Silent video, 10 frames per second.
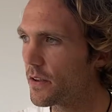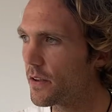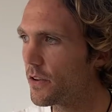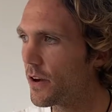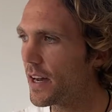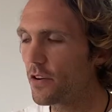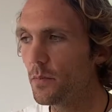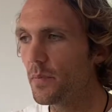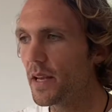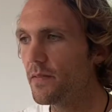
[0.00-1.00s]
I
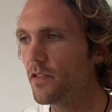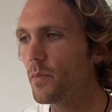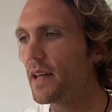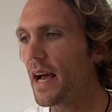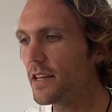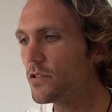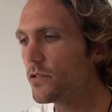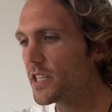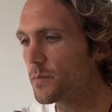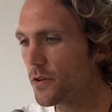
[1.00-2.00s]
don't believe everybody has to
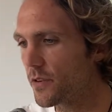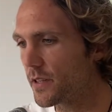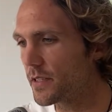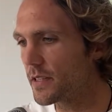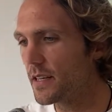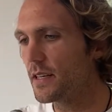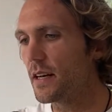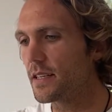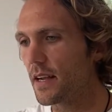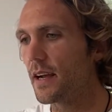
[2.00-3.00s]
experience
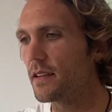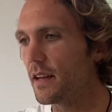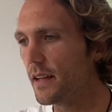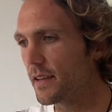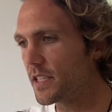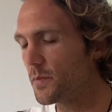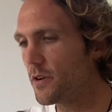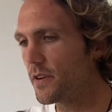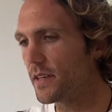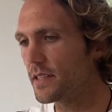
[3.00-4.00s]
a psychedelic
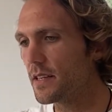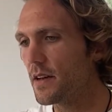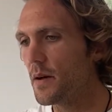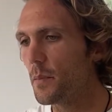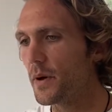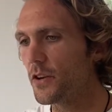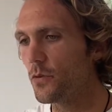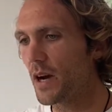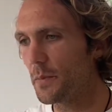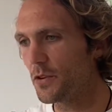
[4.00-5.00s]
experience, but you
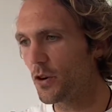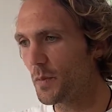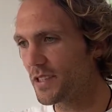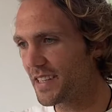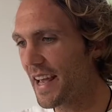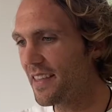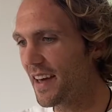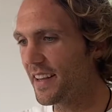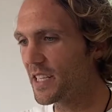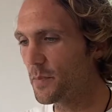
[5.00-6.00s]
were able to almost take
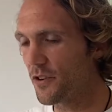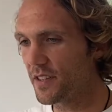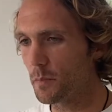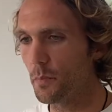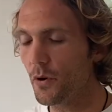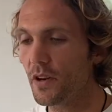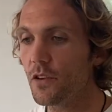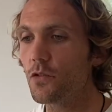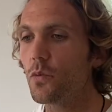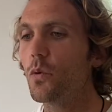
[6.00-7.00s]
that experience and put it
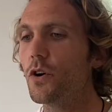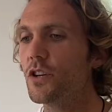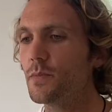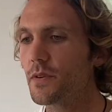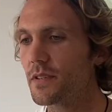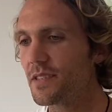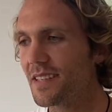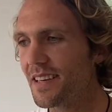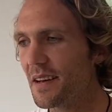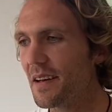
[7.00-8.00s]
into words,
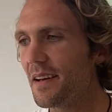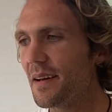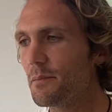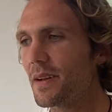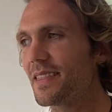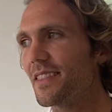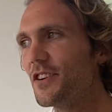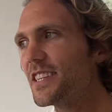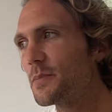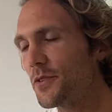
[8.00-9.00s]
but
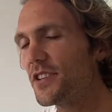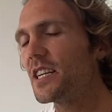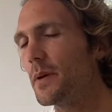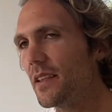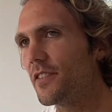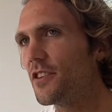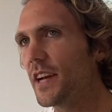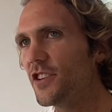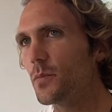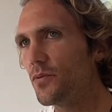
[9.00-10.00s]
those experiences are by their very
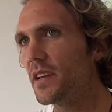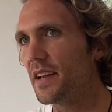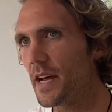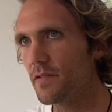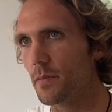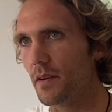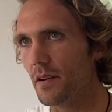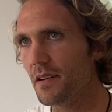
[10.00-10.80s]
nature pretty ineffable.